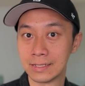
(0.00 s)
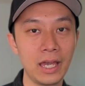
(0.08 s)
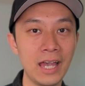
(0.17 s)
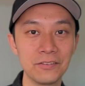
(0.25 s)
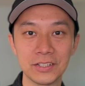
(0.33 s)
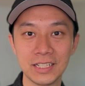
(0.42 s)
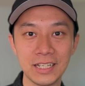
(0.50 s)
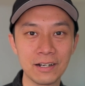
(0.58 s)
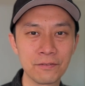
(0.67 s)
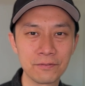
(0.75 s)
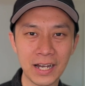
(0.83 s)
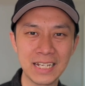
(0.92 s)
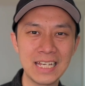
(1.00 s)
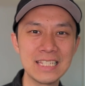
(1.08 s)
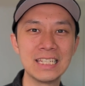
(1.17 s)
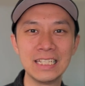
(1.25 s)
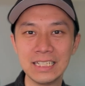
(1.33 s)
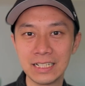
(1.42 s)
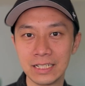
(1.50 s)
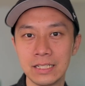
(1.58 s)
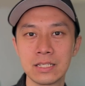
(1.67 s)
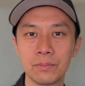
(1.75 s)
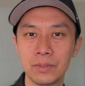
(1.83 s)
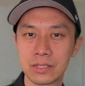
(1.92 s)
End of the day, a finance leader is
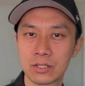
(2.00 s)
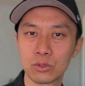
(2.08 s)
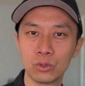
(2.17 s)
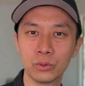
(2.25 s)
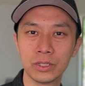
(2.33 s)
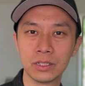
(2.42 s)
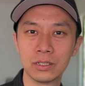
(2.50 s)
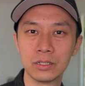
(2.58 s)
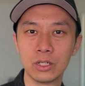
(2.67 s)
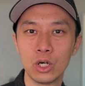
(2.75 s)
a business owner.